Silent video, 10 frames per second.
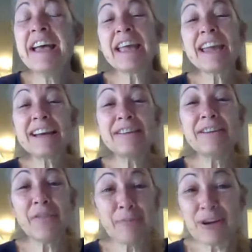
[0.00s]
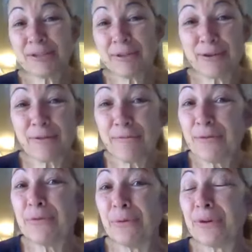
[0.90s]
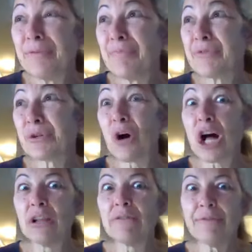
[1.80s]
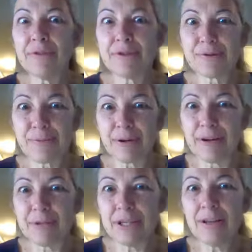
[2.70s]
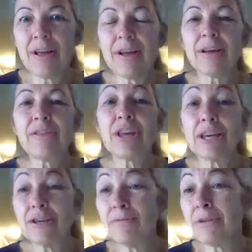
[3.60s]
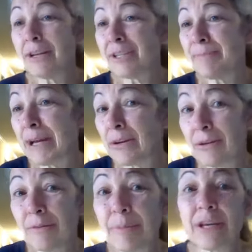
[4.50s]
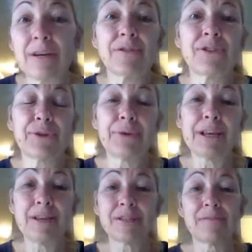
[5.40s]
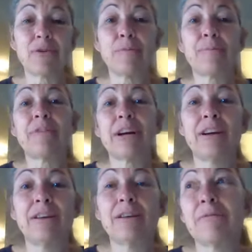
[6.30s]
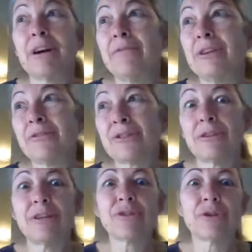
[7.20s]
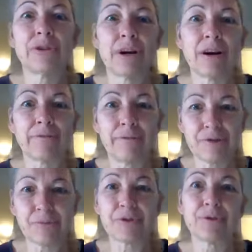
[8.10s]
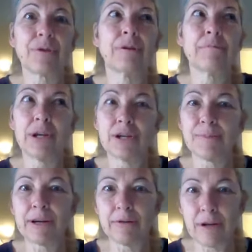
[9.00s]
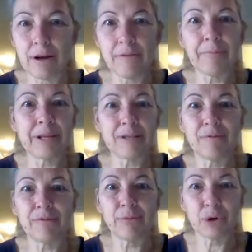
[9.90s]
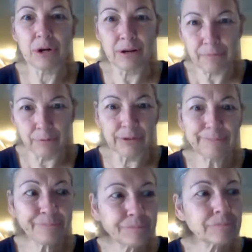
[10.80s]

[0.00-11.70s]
And then we also had no food. So all of our freezers were empty. Thank you, Dennis Becker, because three cases of All Provide arrived yesterday. So the dog freezer is looking much better now. Makes me feel more comfortable.